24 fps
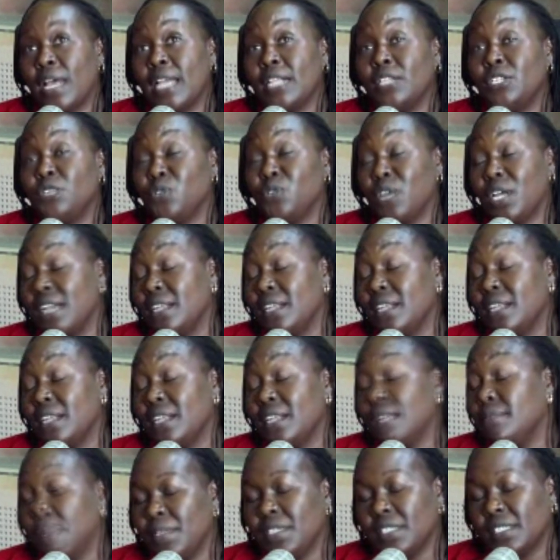and to and
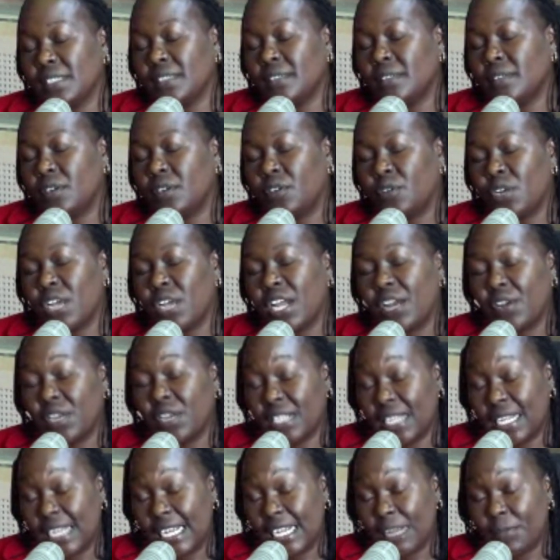let me just
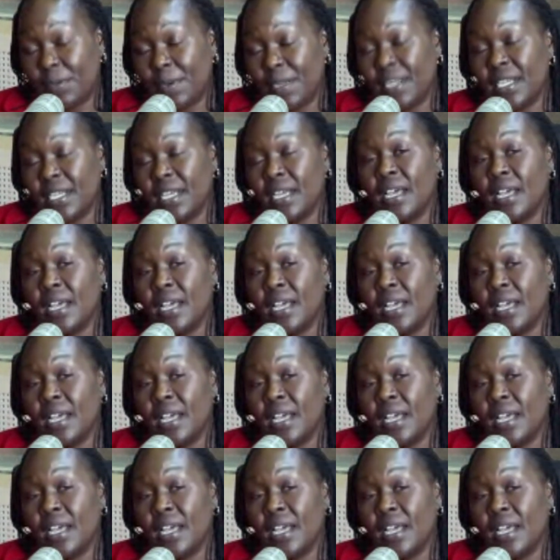digress a little bit